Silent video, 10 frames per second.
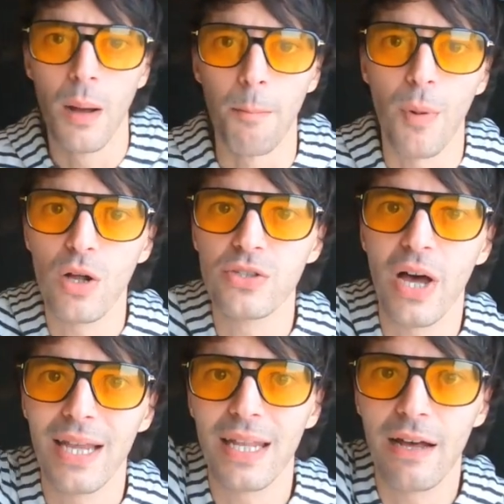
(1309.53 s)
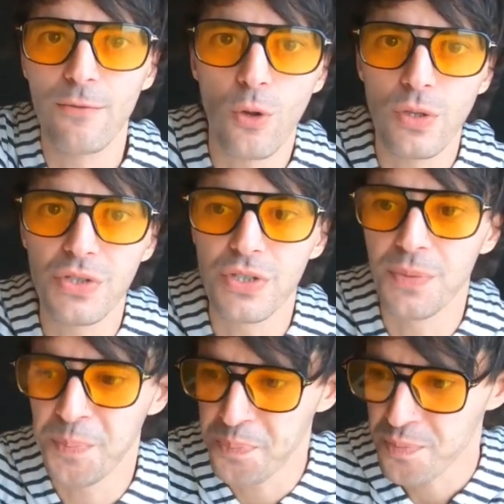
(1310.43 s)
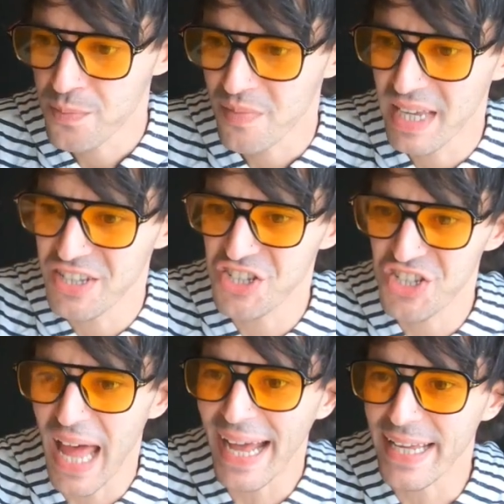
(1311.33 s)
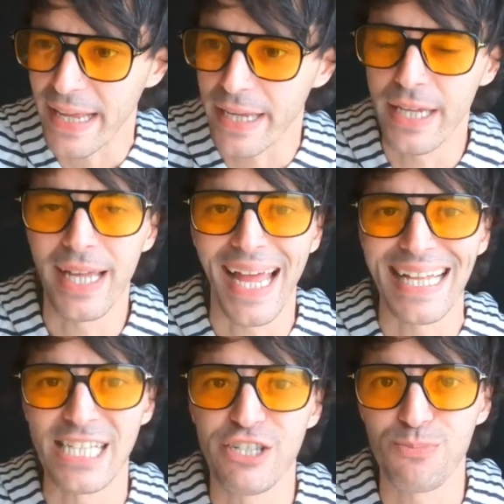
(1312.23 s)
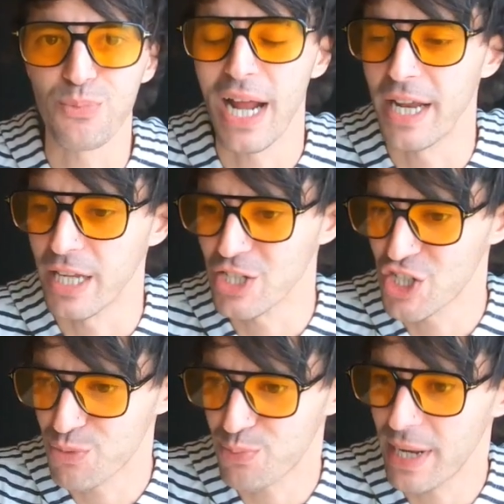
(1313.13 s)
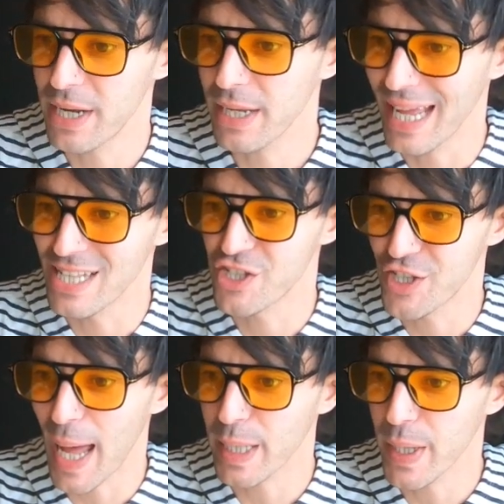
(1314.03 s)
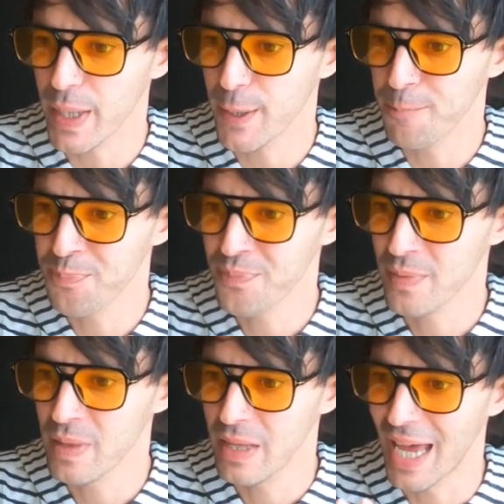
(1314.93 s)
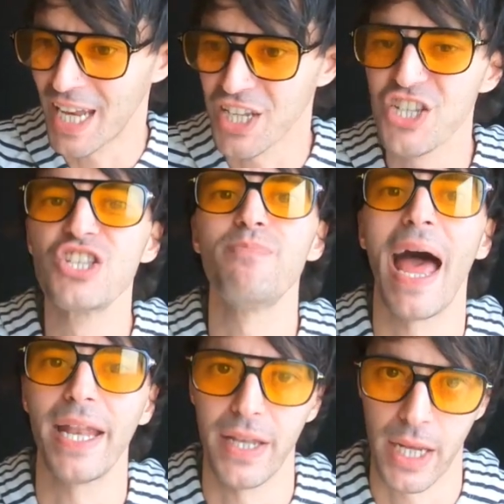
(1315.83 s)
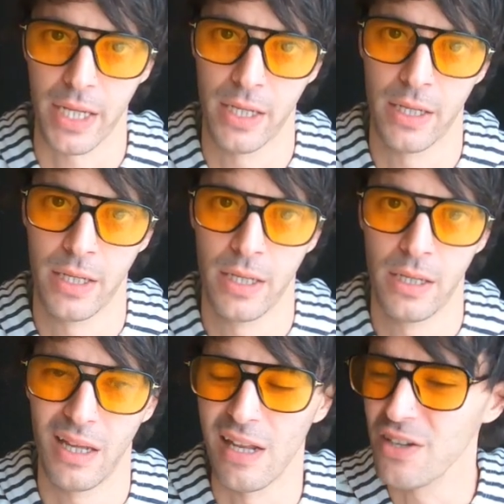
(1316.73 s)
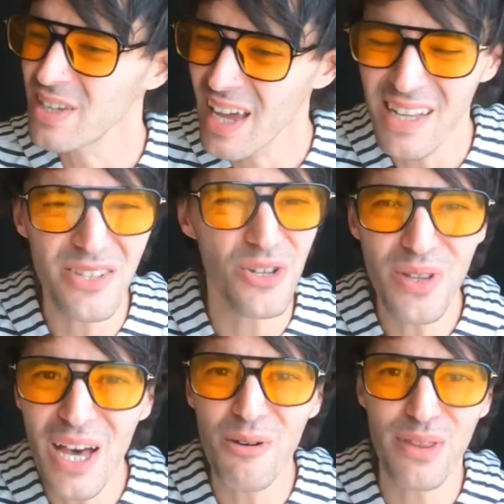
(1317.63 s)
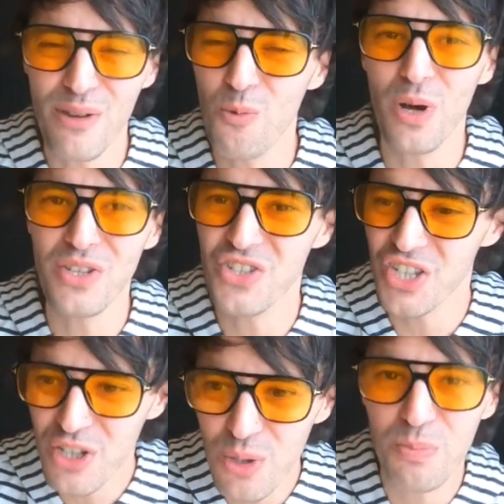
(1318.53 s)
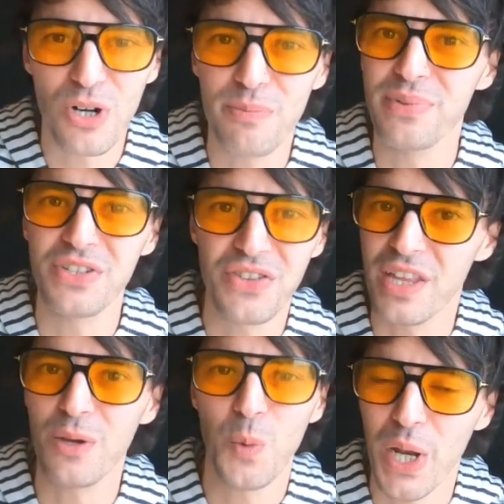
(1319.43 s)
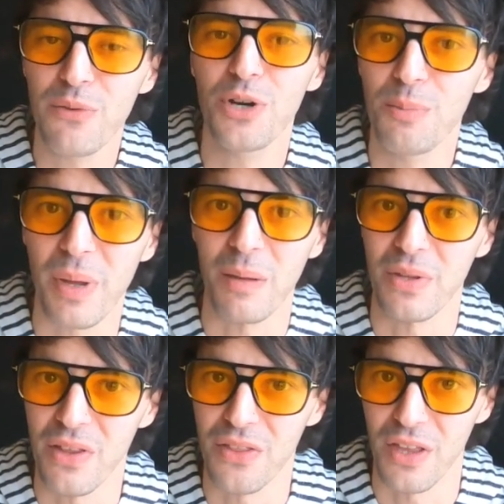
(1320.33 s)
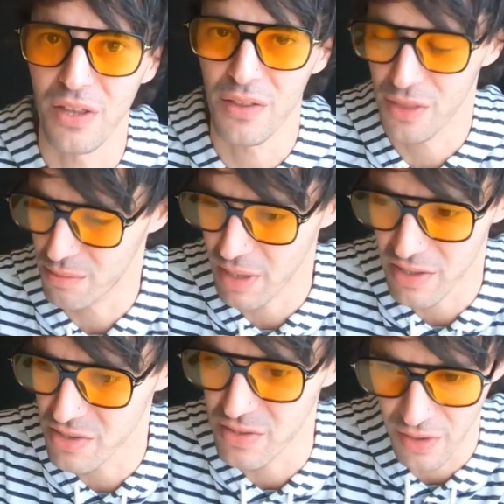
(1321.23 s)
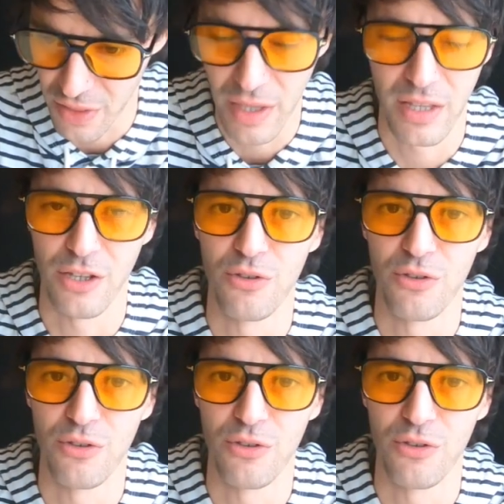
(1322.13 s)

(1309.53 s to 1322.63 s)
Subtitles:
multi-levels, stacking and spreading and stacking and expanding. And you can't do that with the one single purpose thing, whatever it may be, the thing that's the thing that